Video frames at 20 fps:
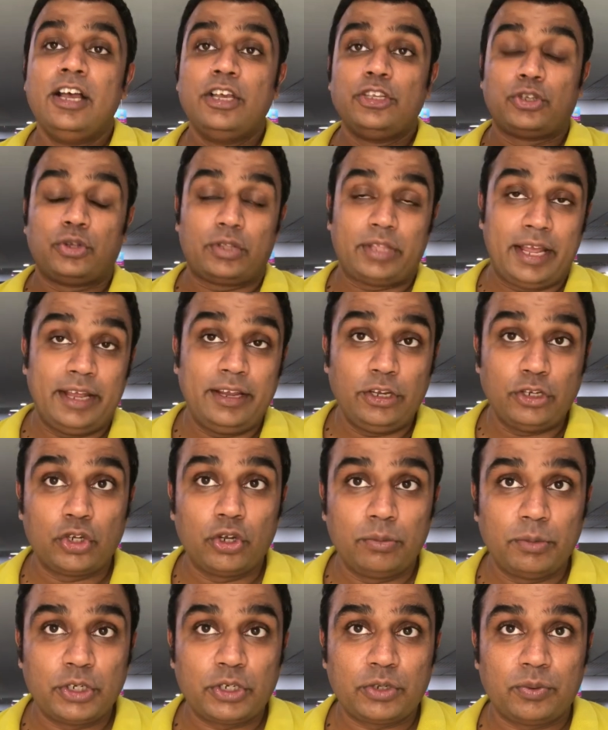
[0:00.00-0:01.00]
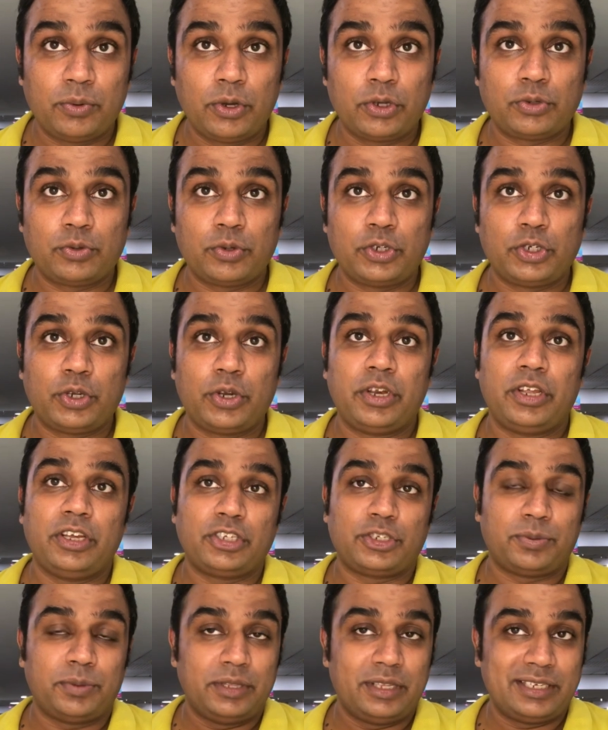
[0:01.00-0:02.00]
So thank you so much, folks, for joining
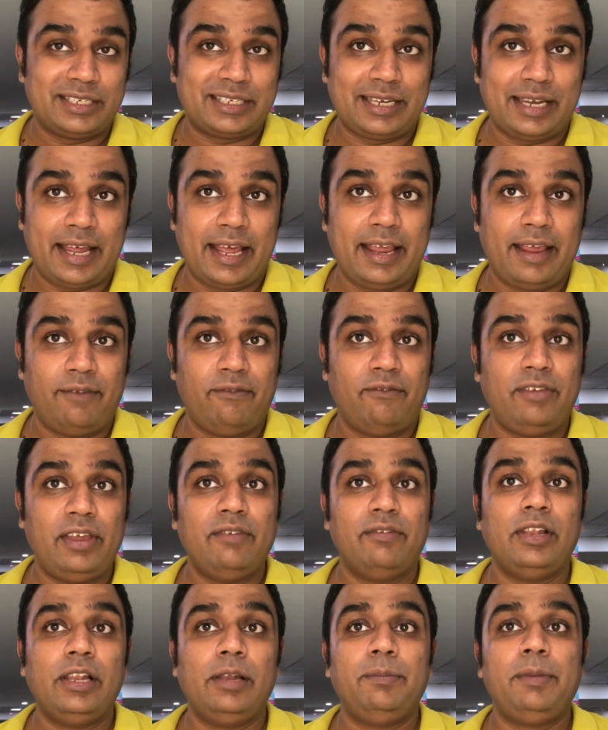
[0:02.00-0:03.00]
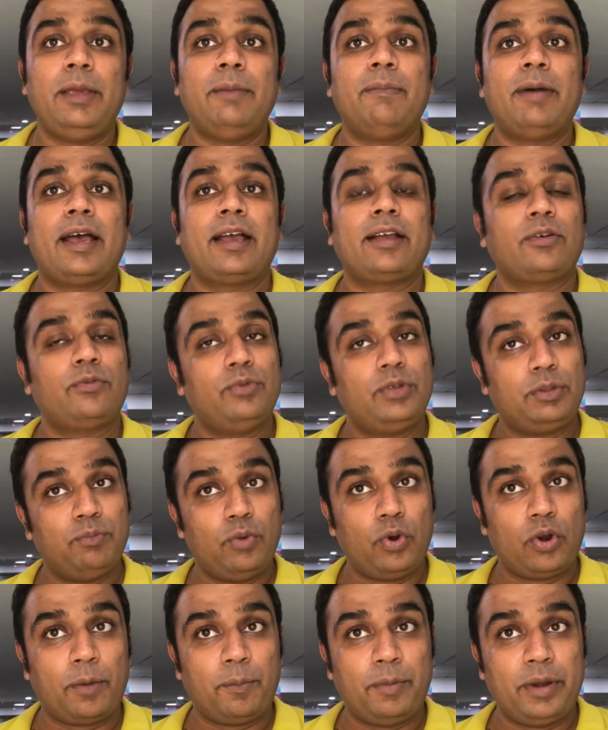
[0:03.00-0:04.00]
us for this live. We will be back with
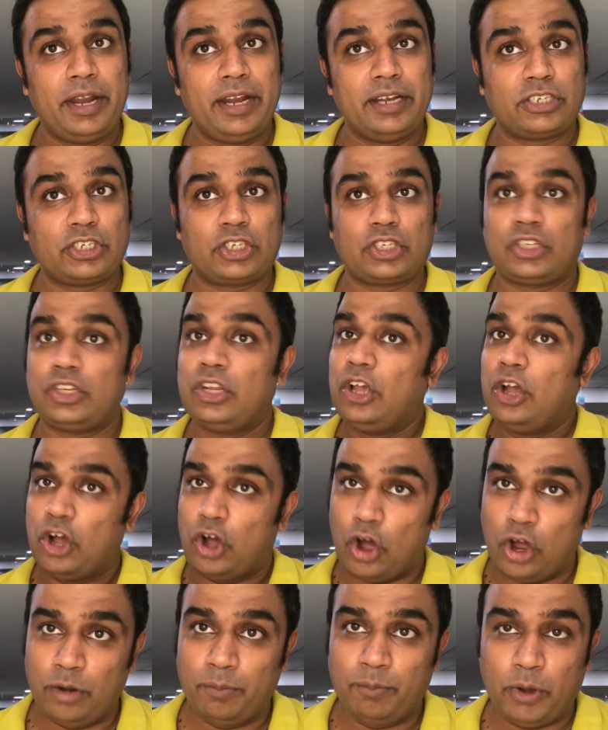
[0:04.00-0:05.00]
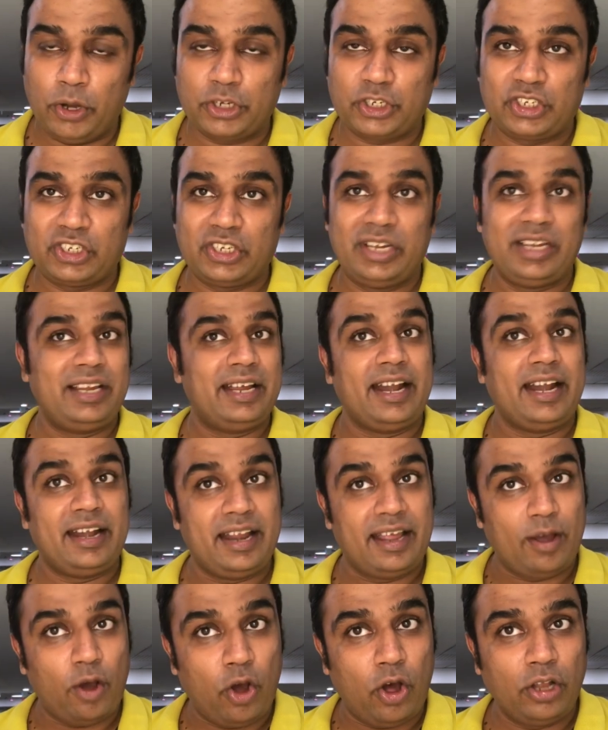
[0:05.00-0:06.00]
more updates on boxing and
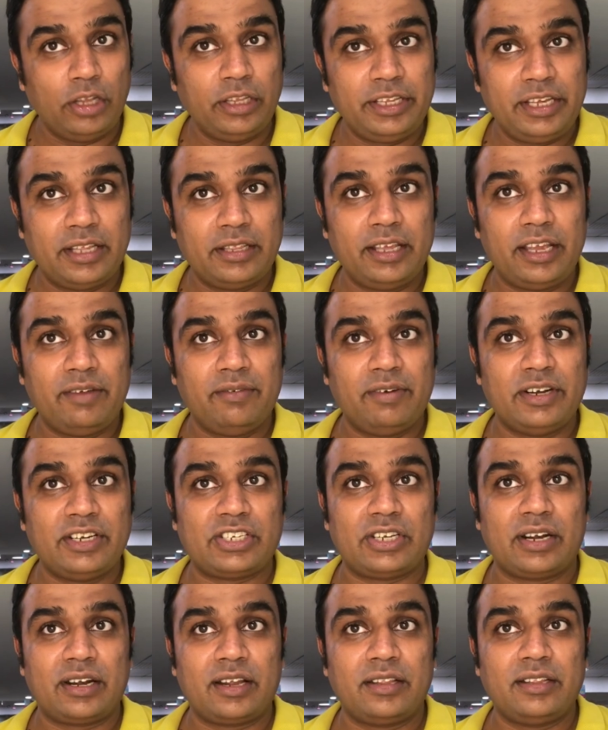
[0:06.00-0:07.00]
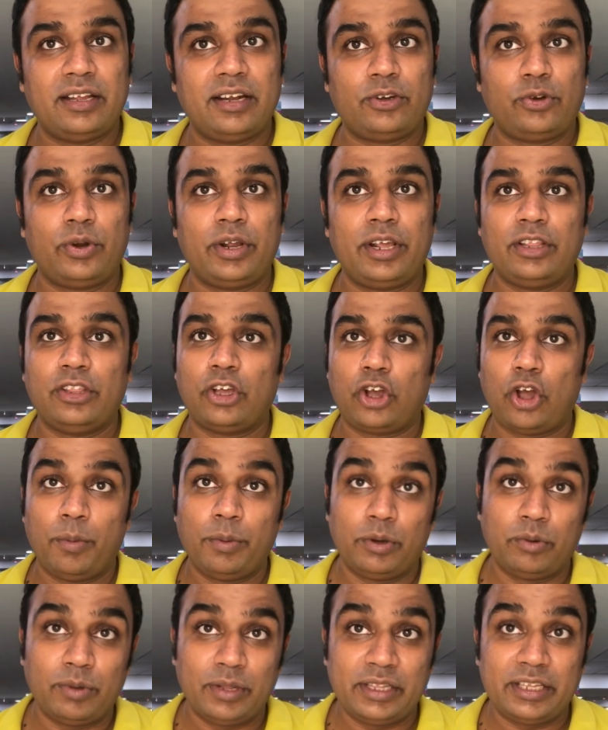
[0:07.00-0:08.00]
all the other events that are there today in the
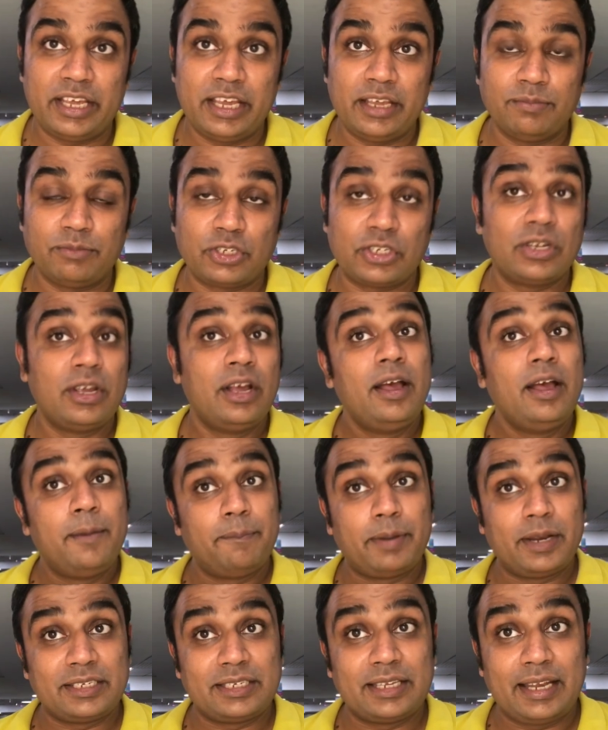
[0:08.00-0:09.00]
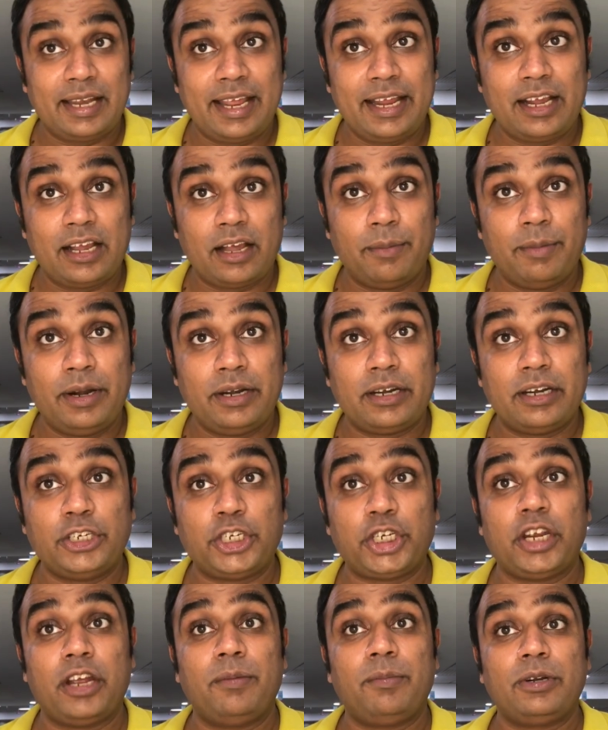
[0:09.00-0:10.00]
Commonwealth Games. Press the like, comment and
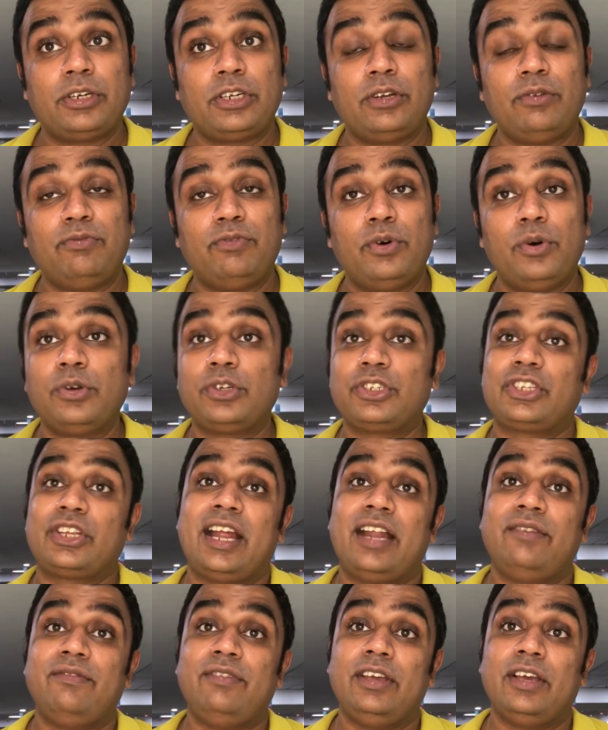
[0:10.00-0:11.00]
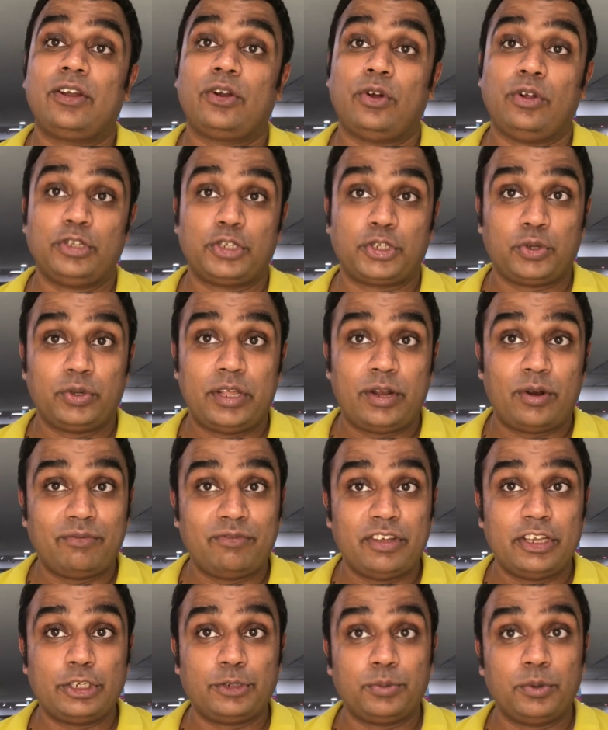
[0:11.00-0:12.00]
share button, folks. And we are also there on
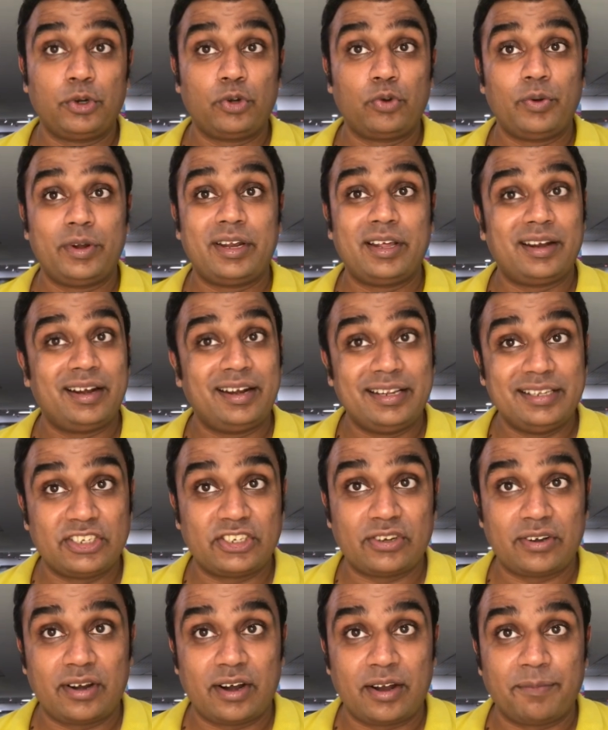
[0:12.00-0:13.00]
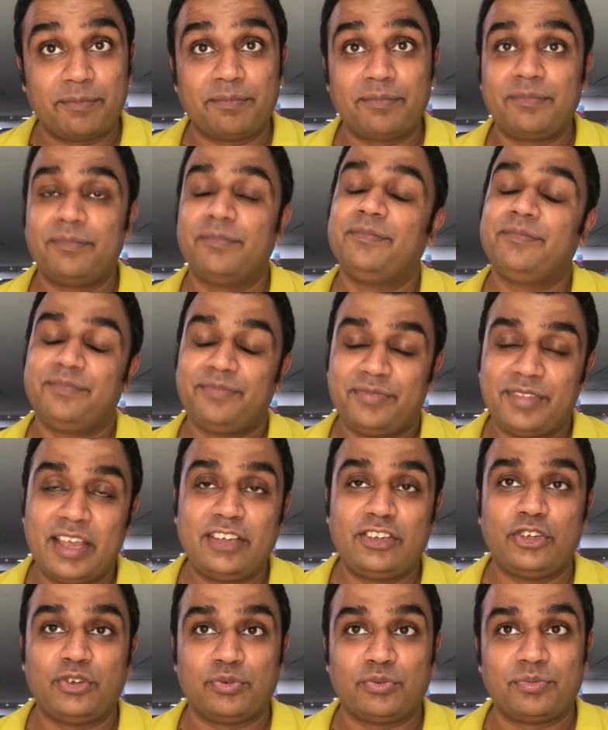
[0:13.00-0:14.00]
Facebook, Twitter and Instagram.
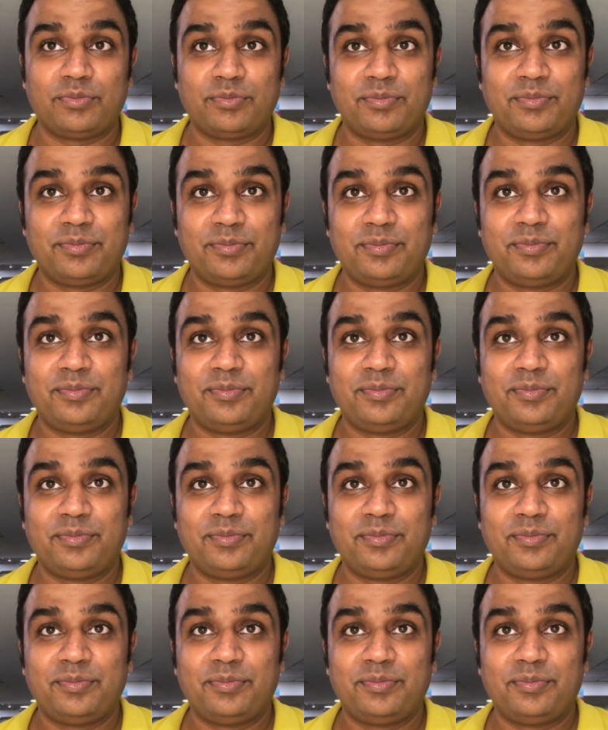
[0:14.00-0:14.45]
Thank you.